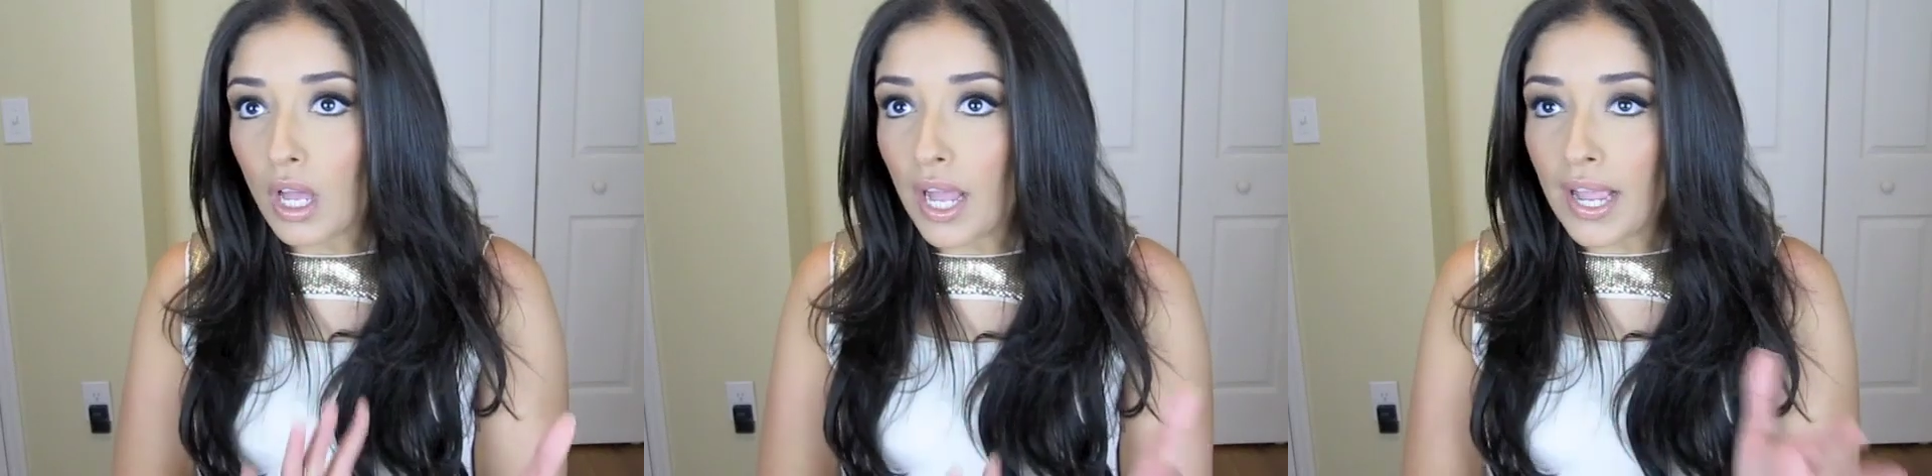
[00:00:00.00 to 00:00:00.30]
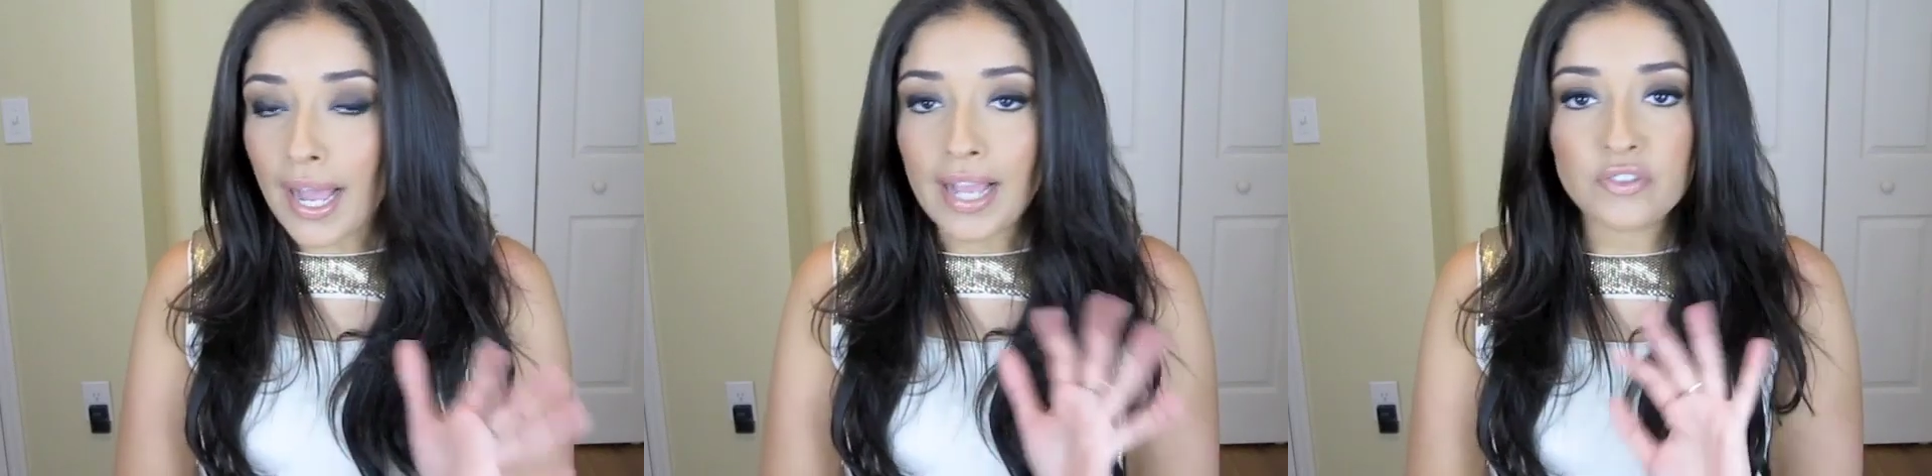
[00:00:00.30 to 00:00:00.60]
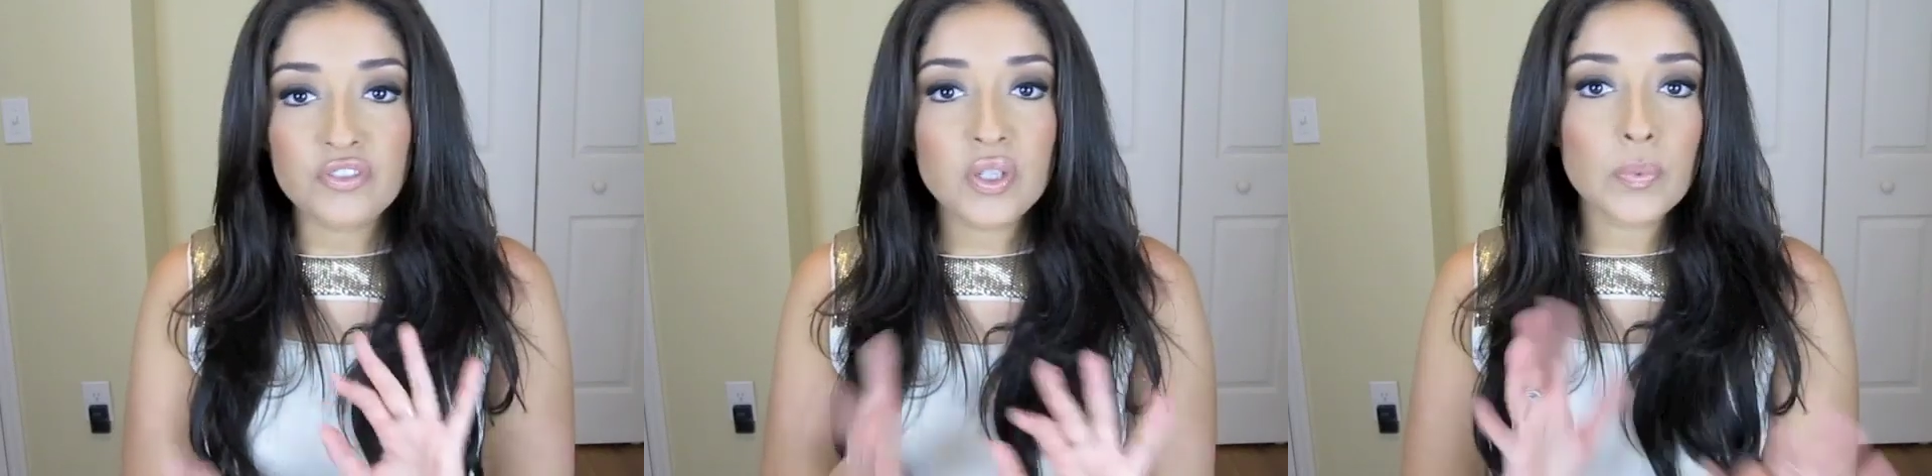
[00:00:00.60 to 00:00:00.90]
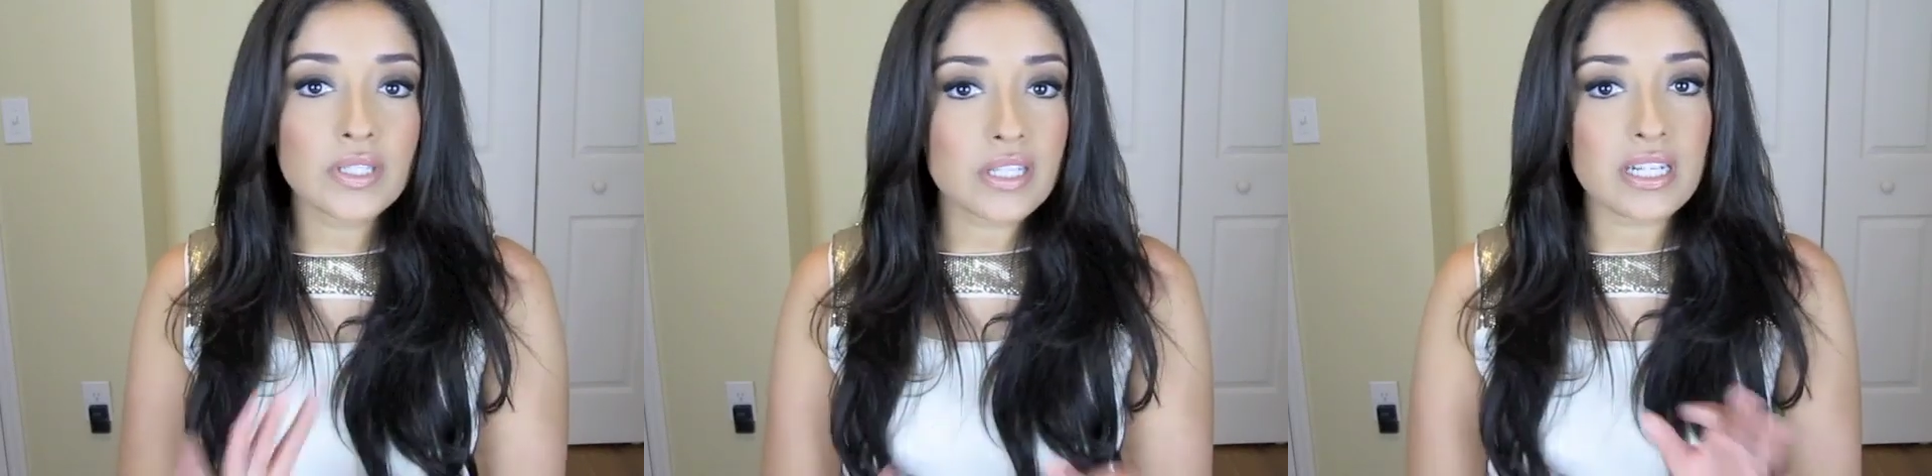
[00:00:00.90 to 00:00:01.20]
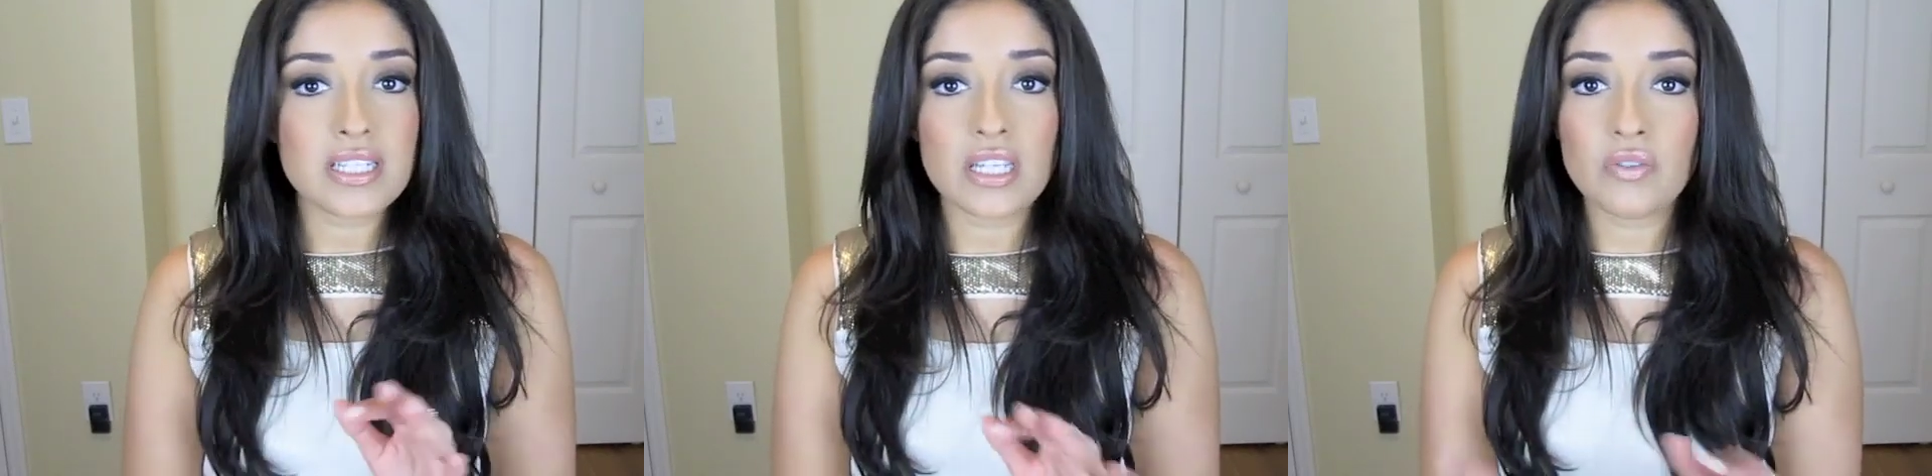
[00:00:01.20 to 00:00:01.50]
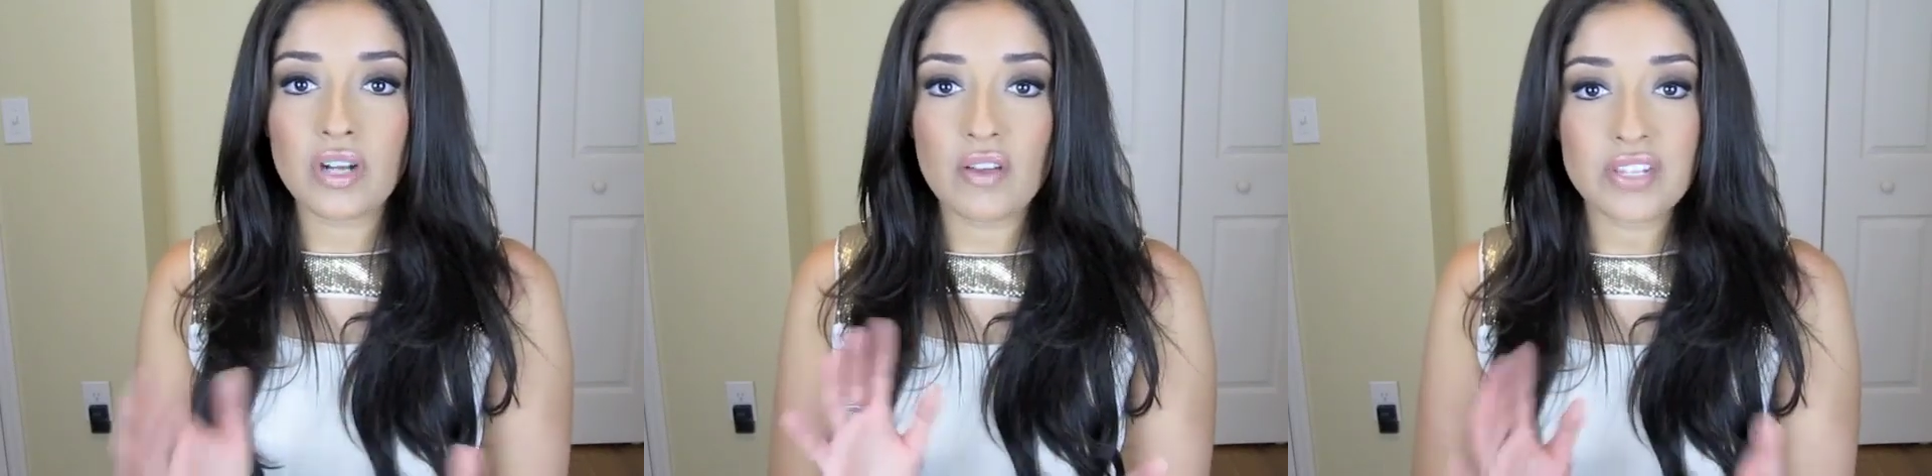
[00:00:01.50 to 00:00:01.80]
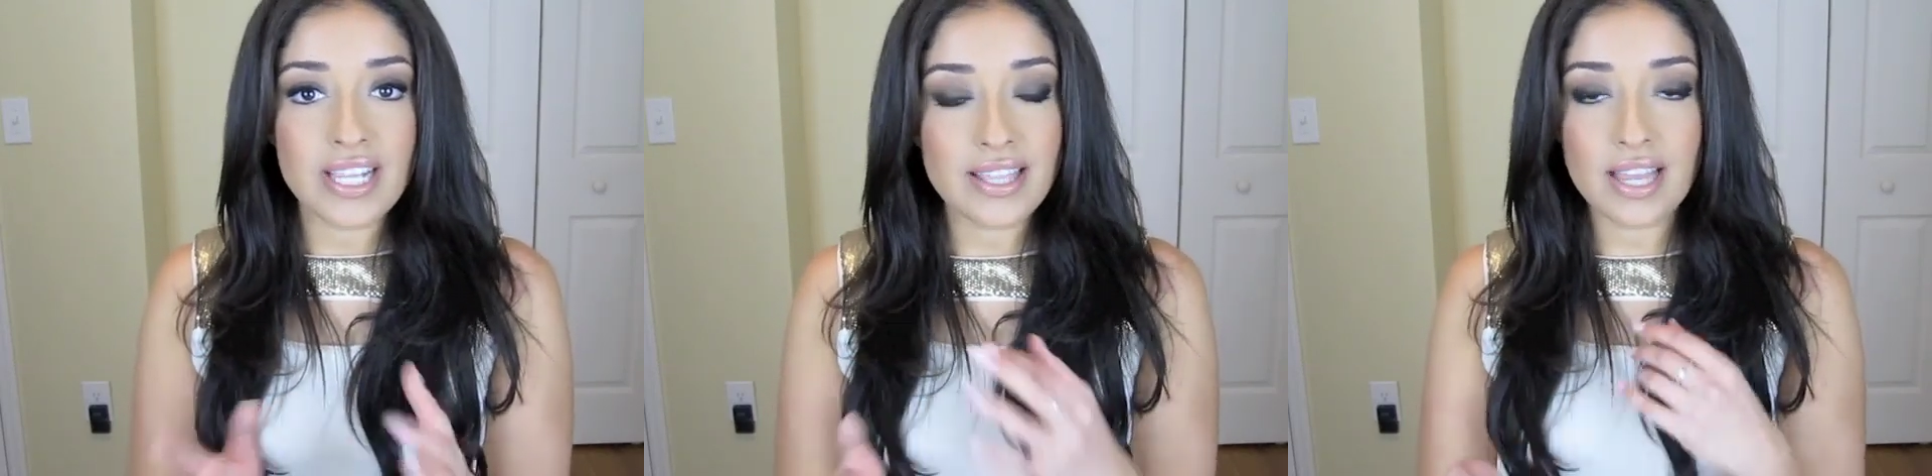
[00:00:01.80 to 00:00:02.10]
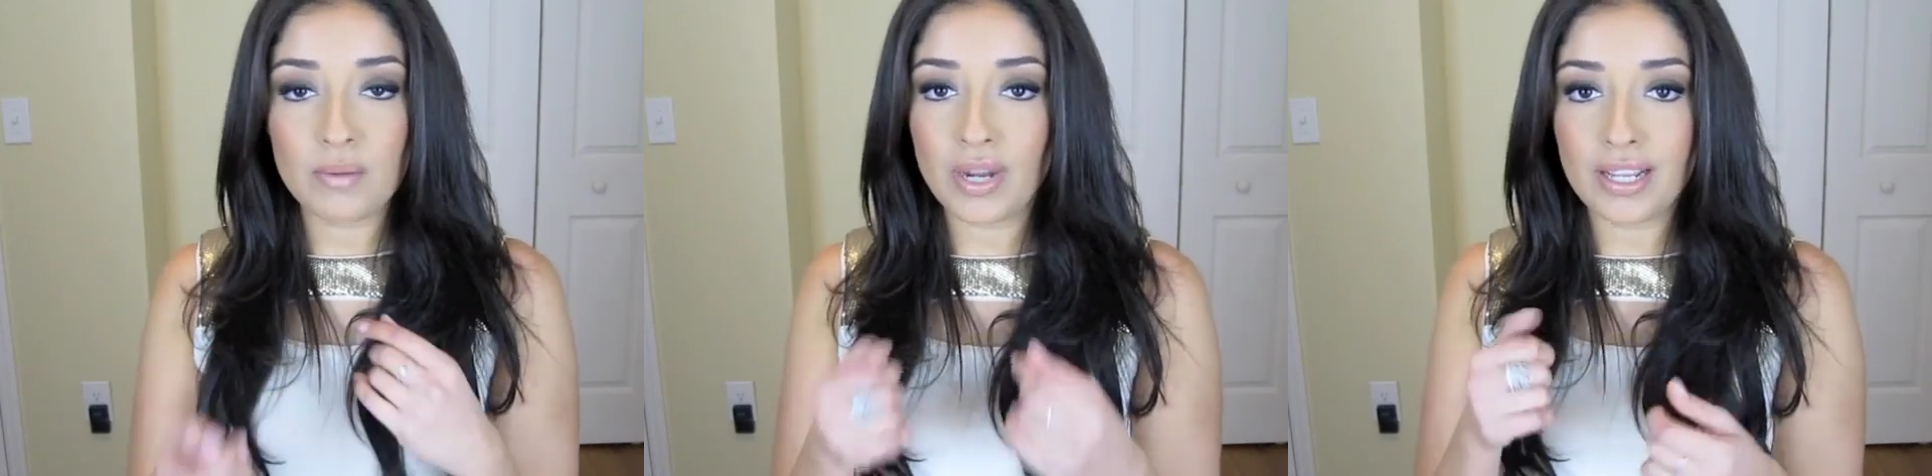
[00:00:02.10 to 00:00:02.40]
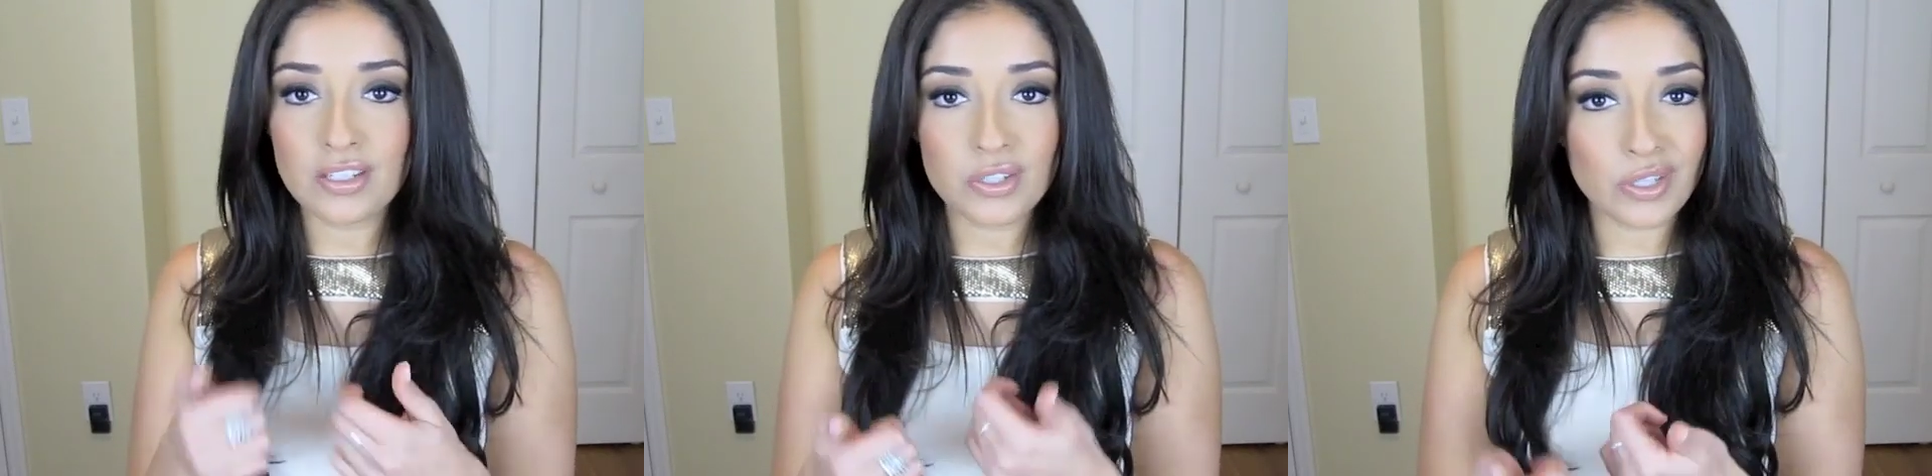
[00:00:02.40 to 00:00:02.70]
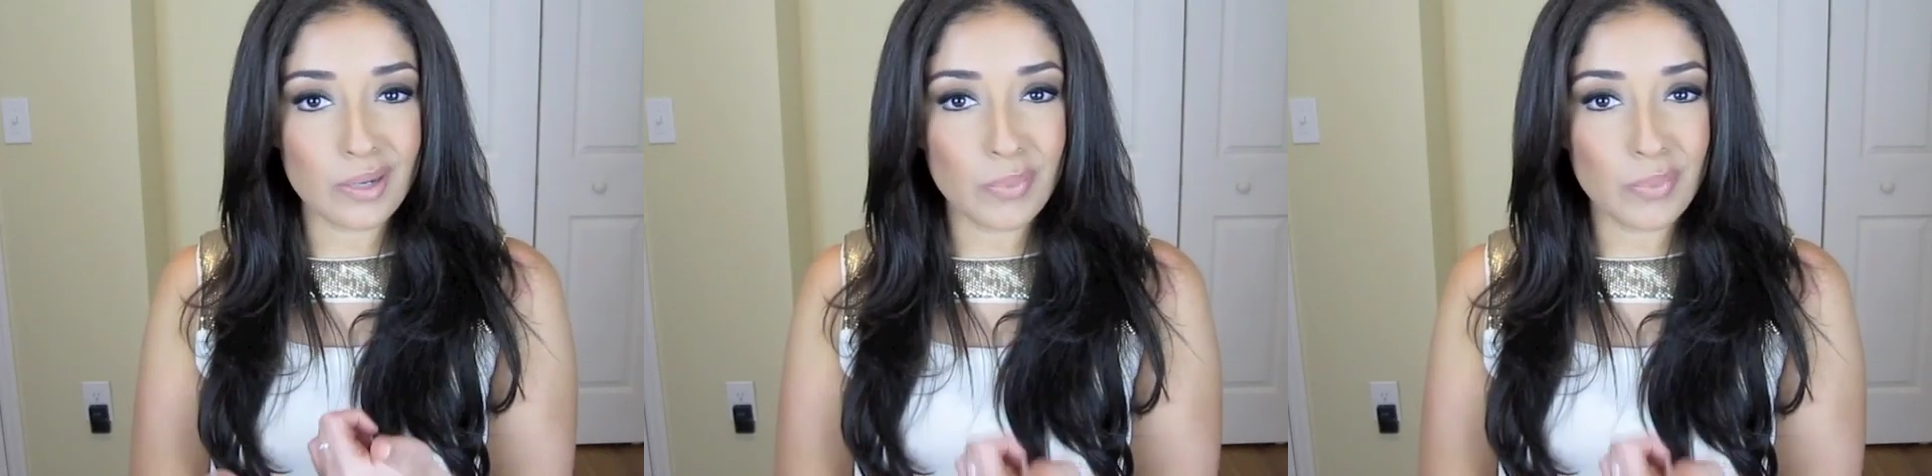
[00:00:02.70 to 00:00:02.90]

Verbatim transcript: I feel reluctant to even have said that in my Instagram